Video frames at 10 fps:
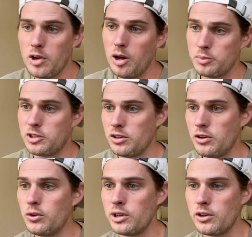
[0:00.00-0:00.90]
up to
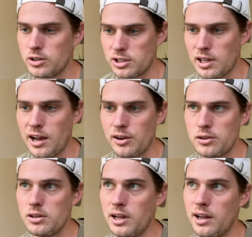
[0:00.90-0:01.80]
you and your
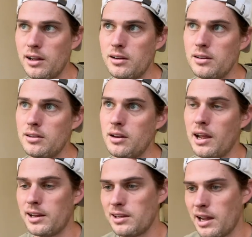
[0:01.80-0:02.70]
style
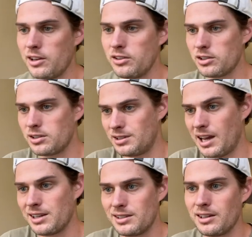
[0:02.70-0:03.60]
and just
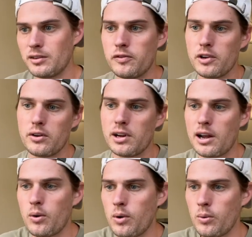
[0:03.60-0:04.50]
testing and figuring
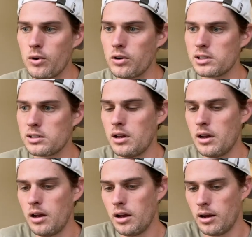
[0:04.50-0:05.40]
out what works.
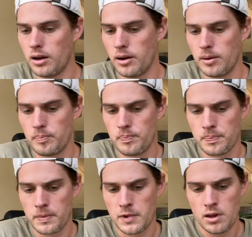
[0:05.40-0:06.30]

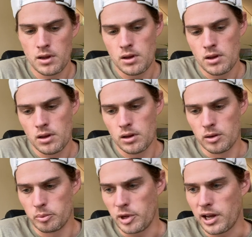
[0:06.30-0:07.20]

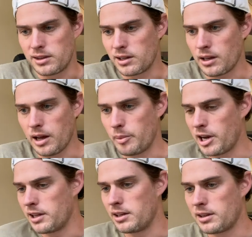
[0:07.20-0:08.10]
But yeah, I think
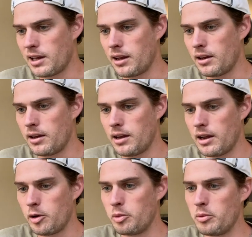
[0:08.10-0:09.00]
that
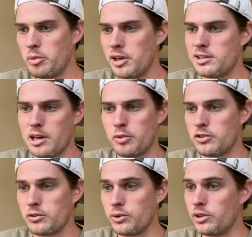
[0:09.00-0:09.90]
Airbnb example
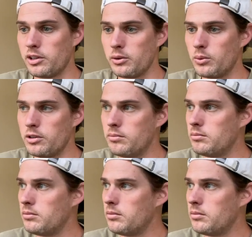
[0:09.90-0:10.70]
is a really good one.